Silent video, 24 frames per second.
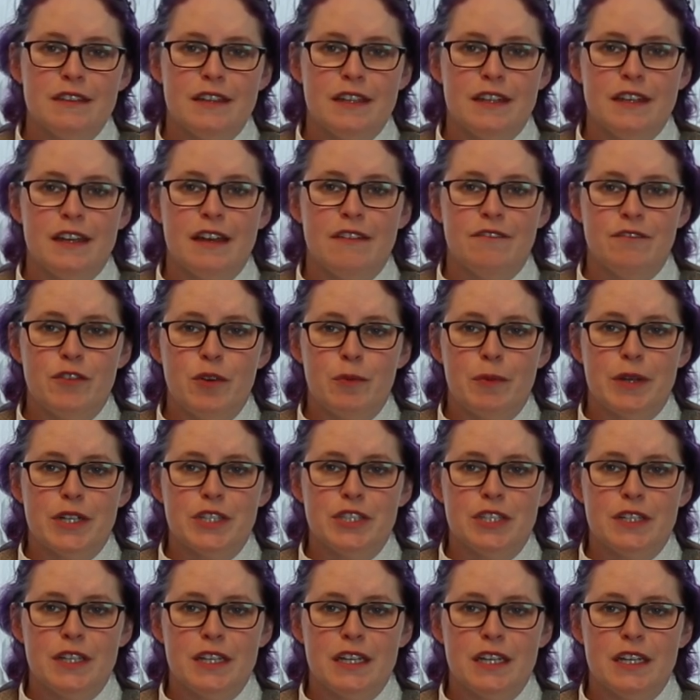the
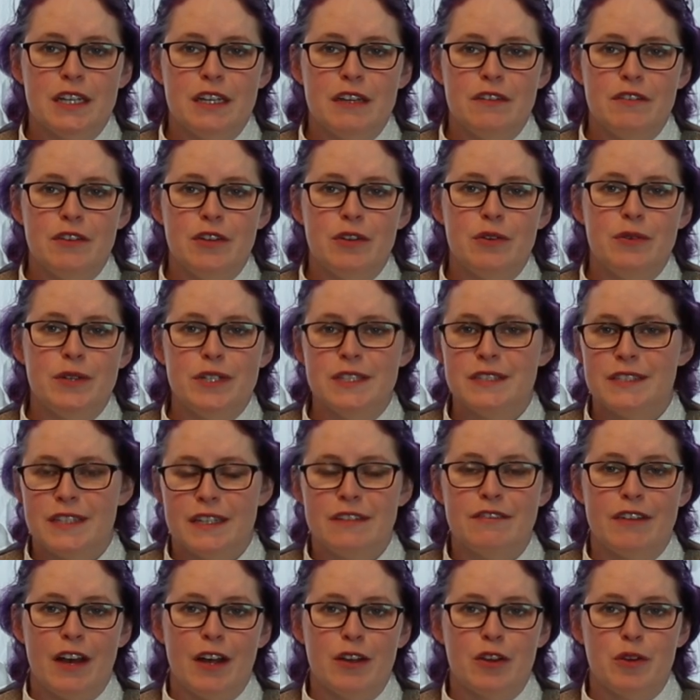information they can give you is
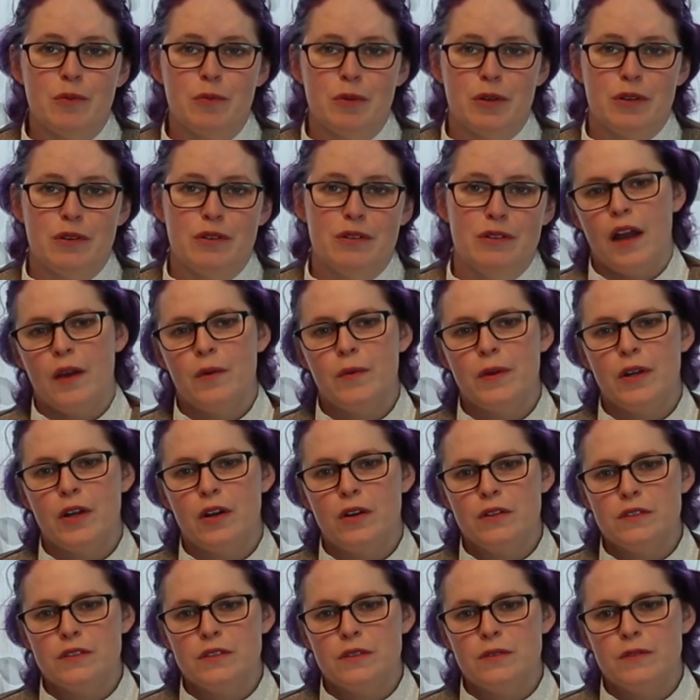invaluable. I would
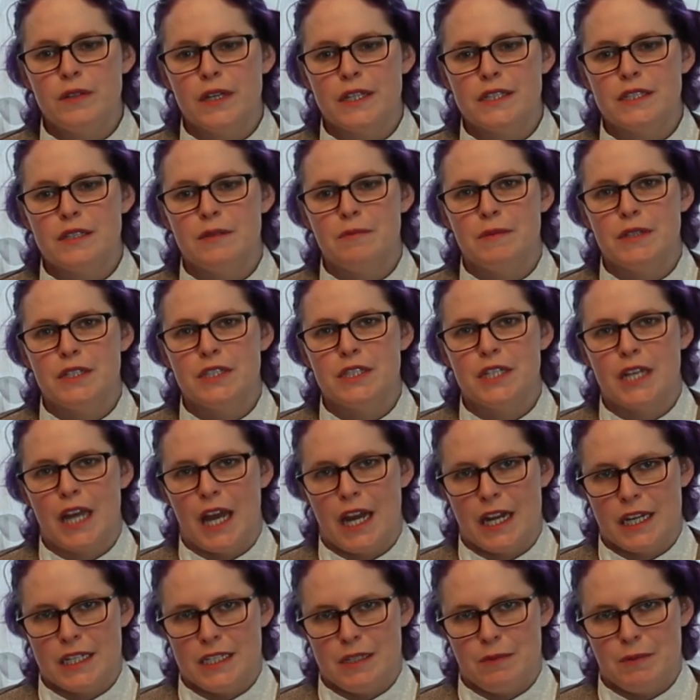also like to mention
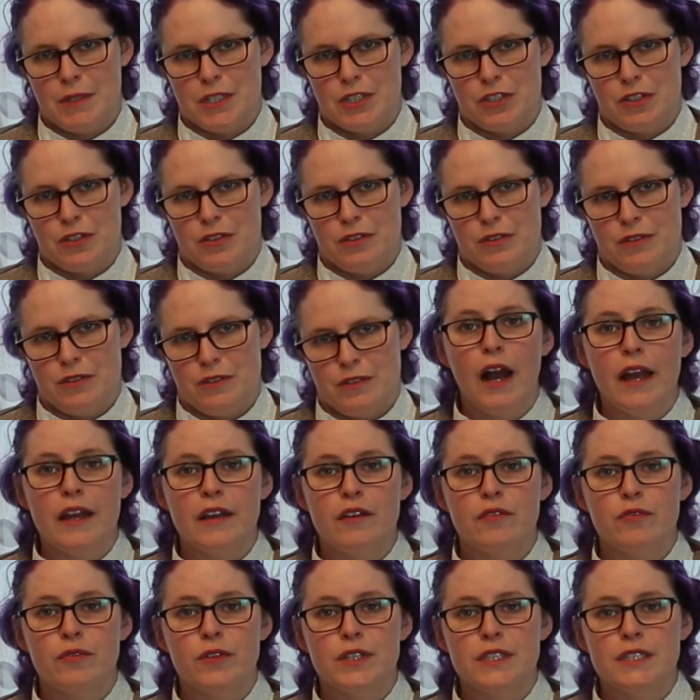academic journals. I
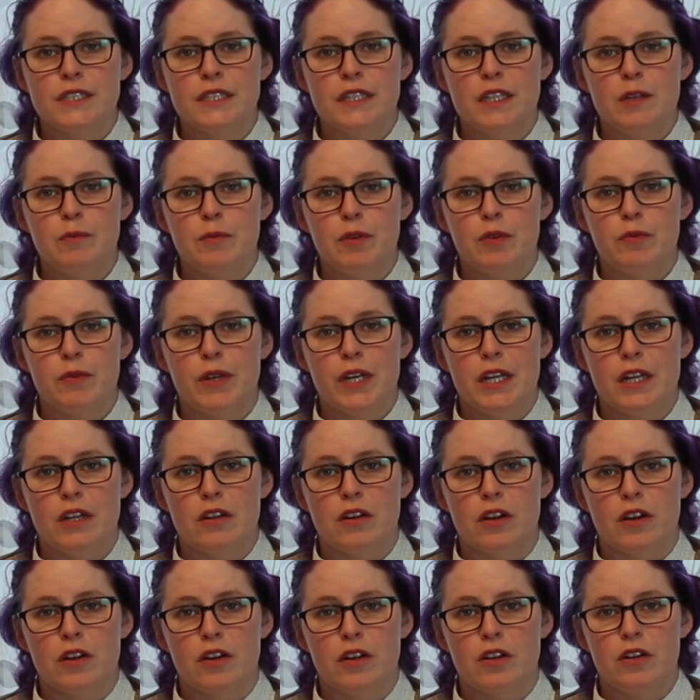have recently been reading
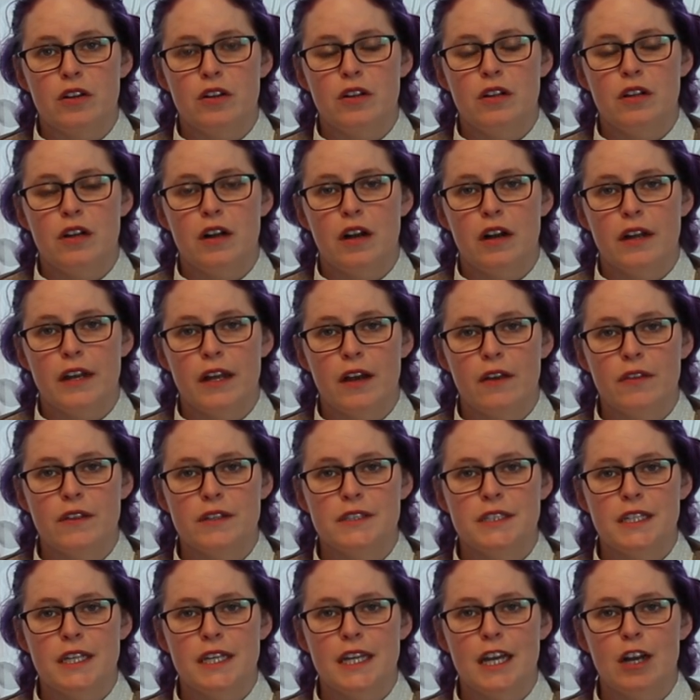an article on how the
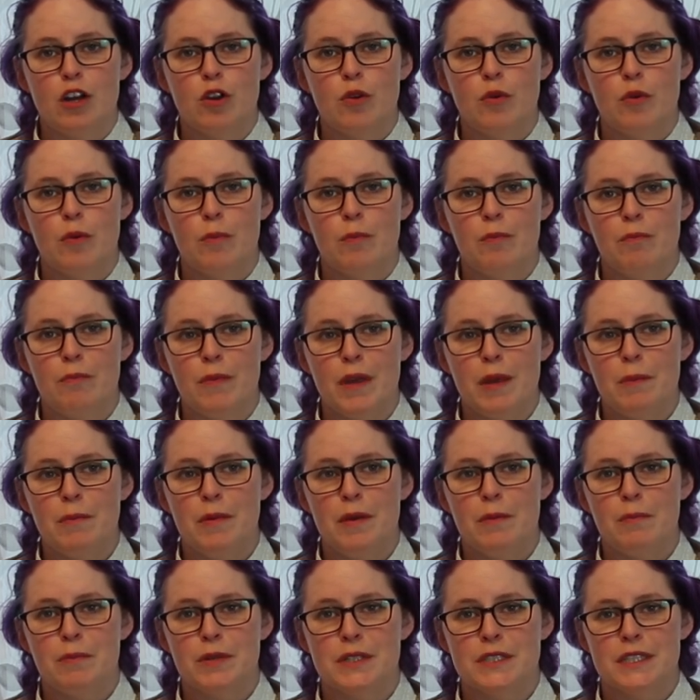tea gown may
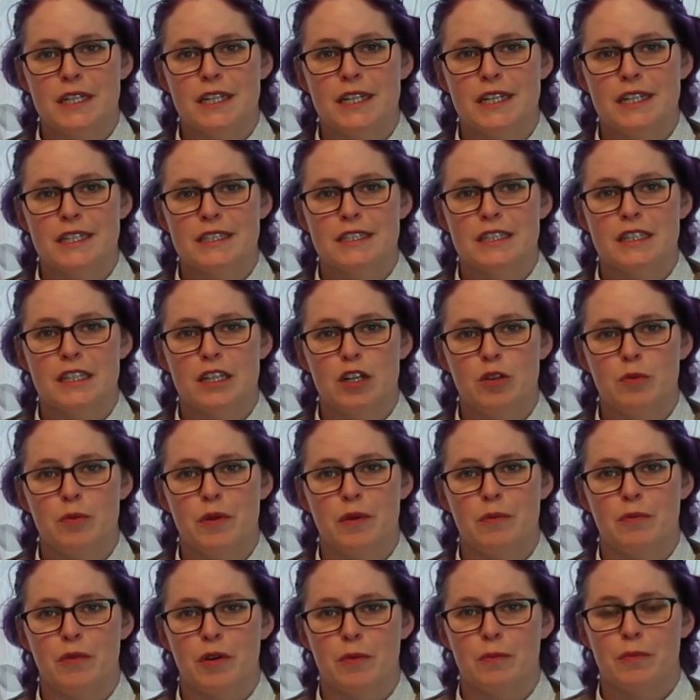be presented as a little
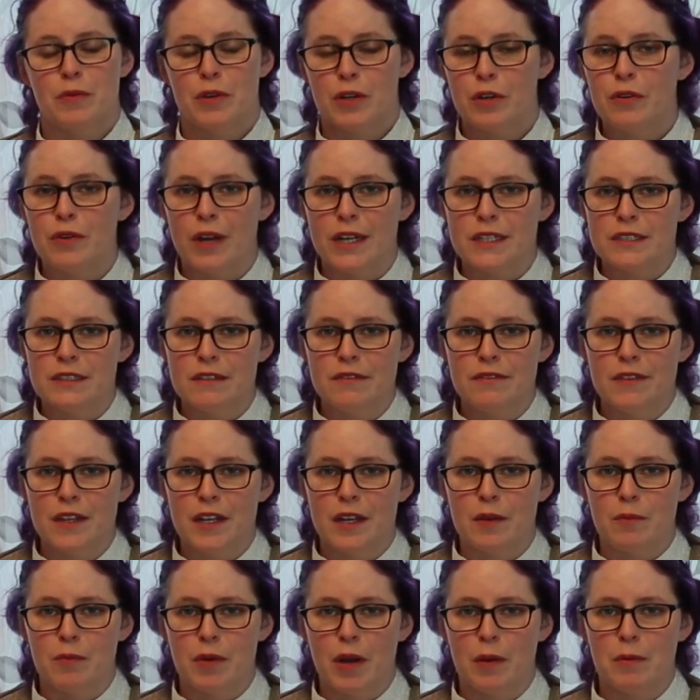bit more progressive
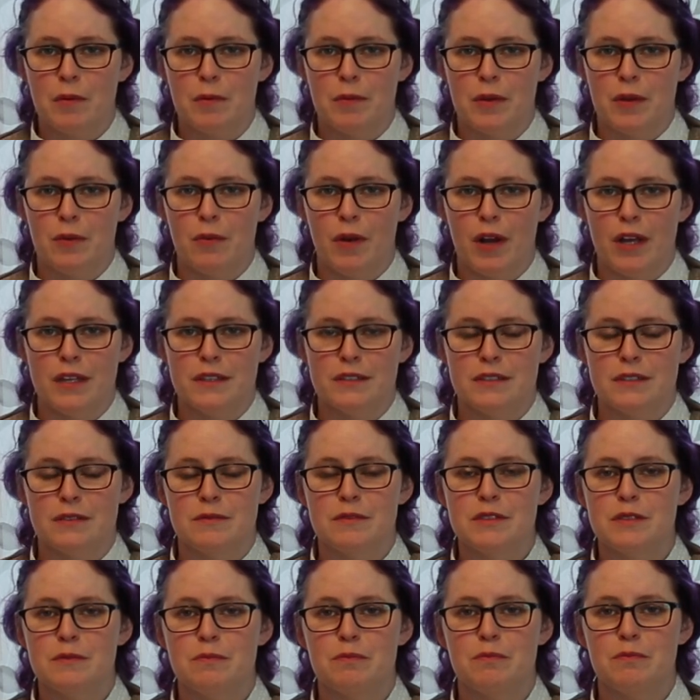than it probably was. It
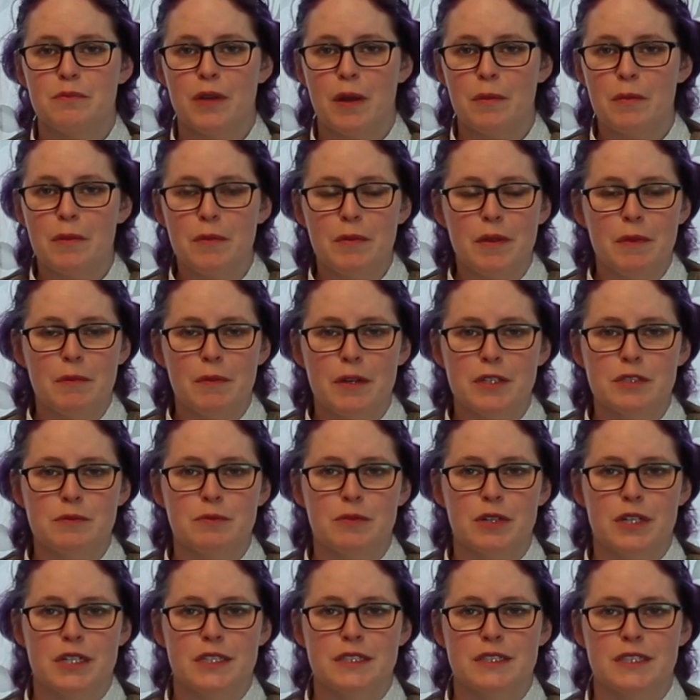was probably much
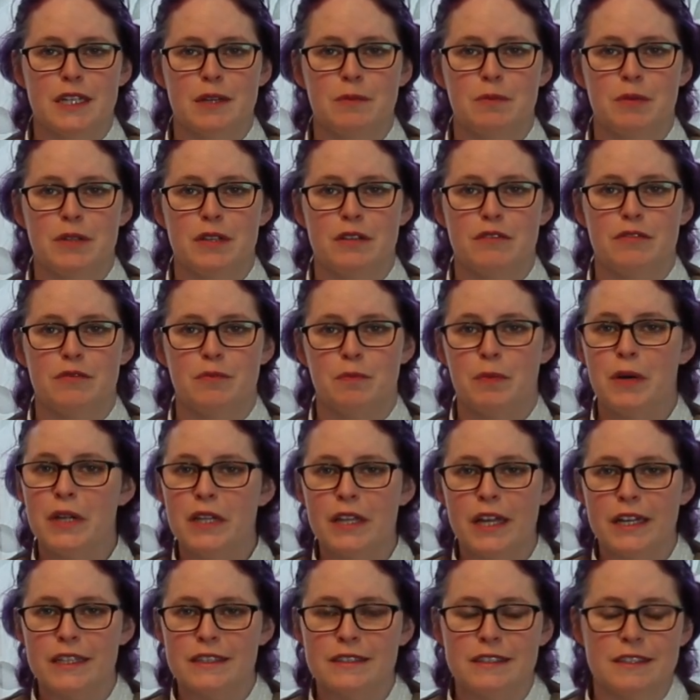more a staple of
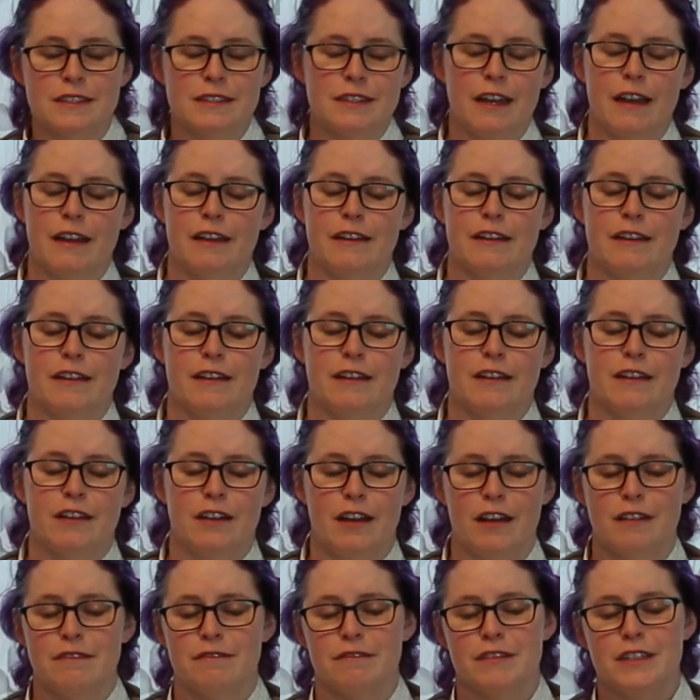polite society,
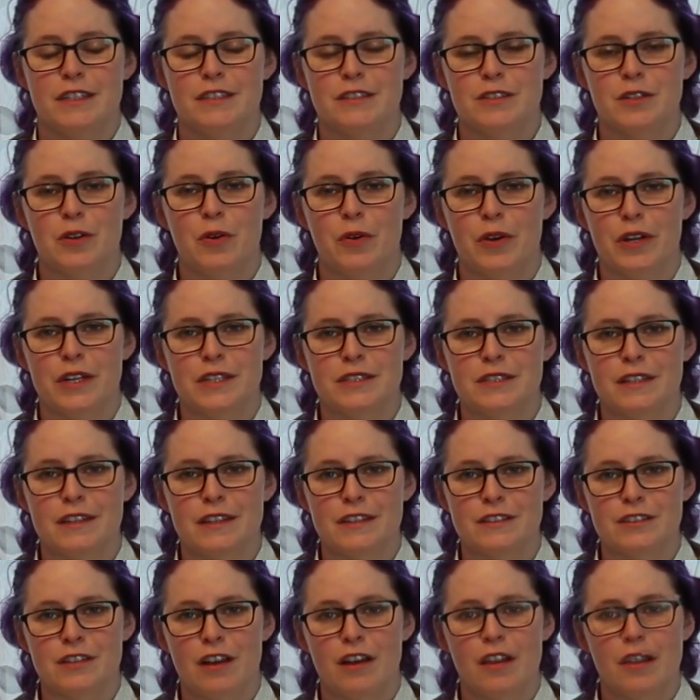at least according to
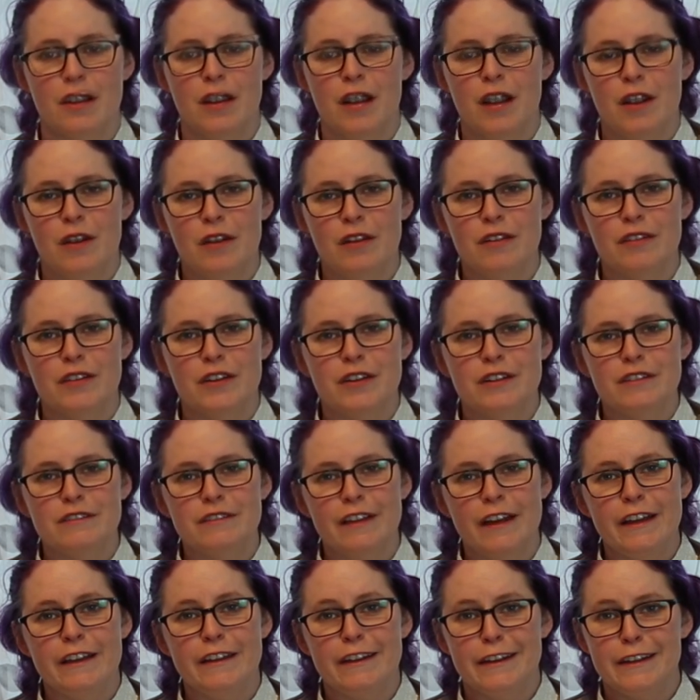this author. However,
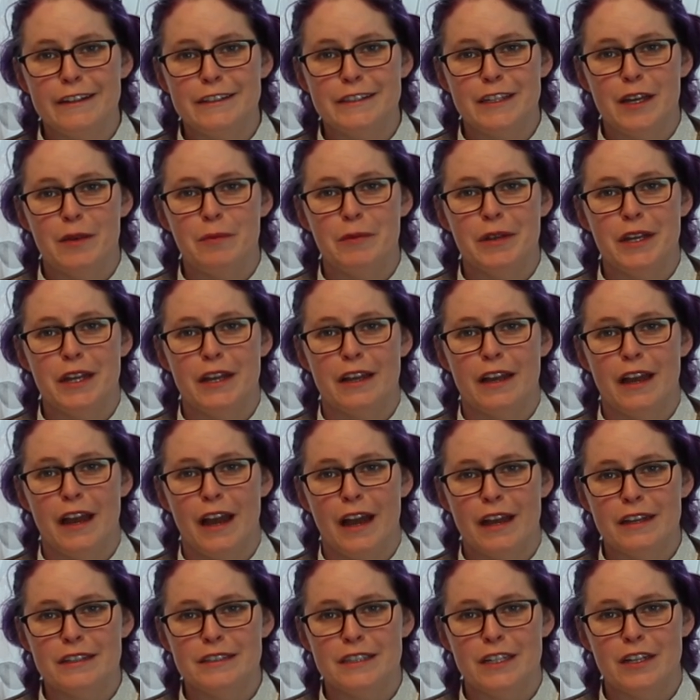like examining
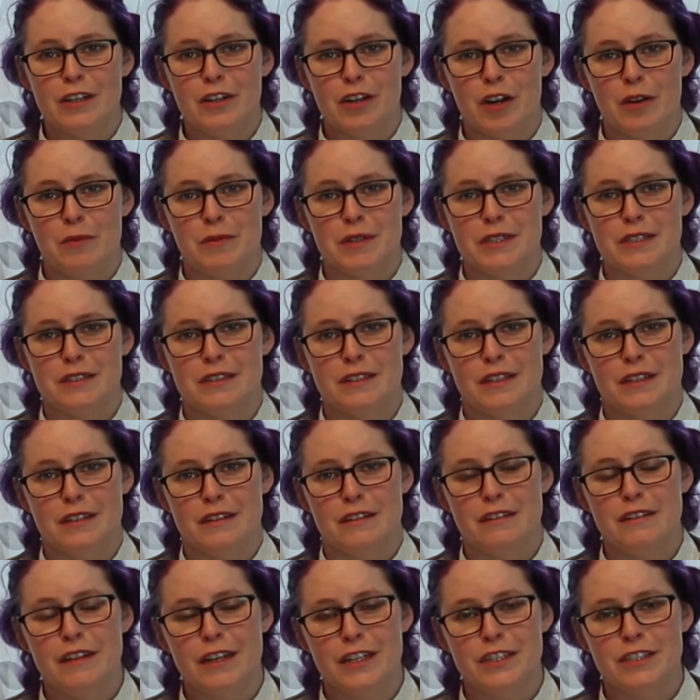extant garments
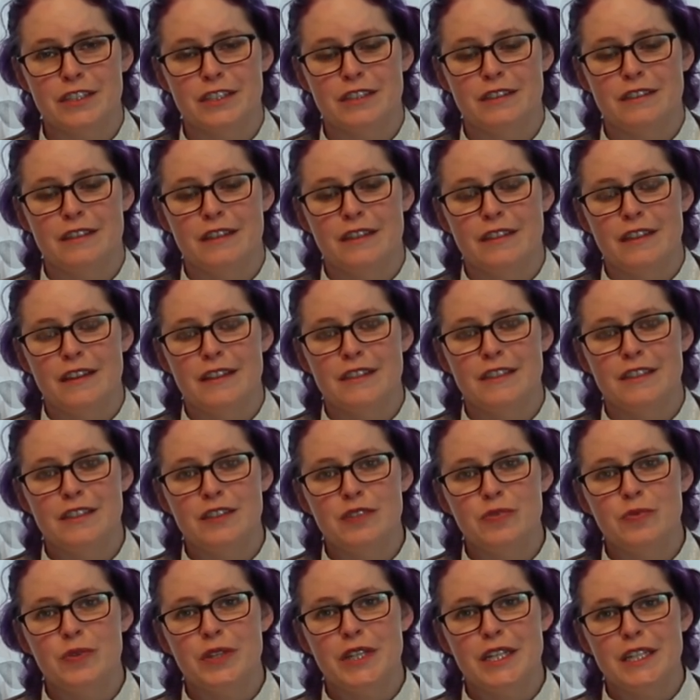in collections, this
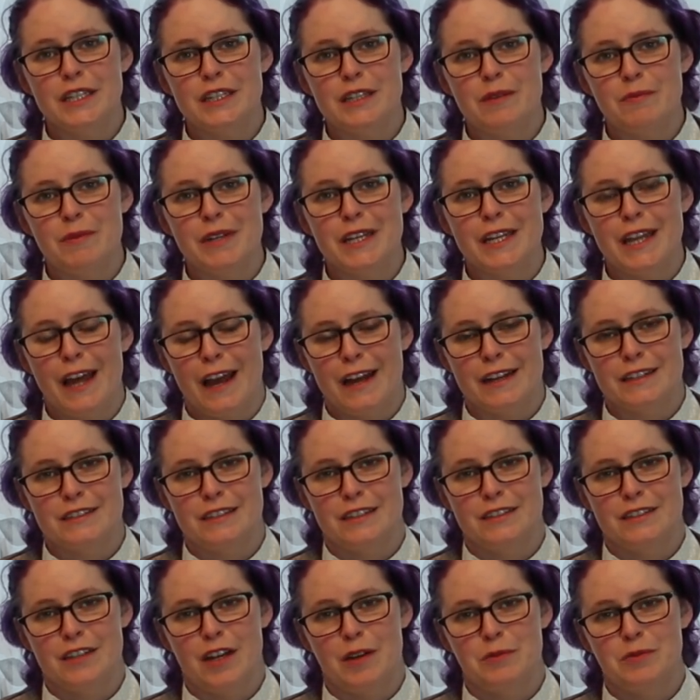is a really limited
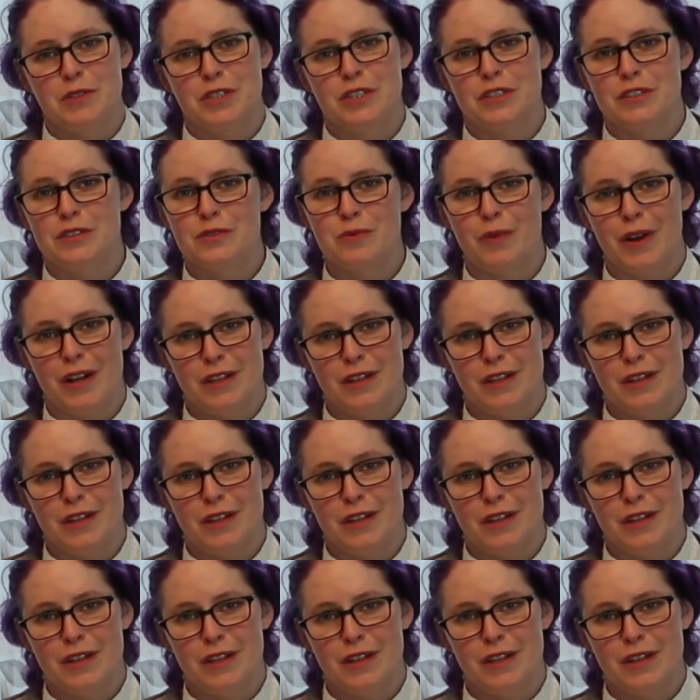access option as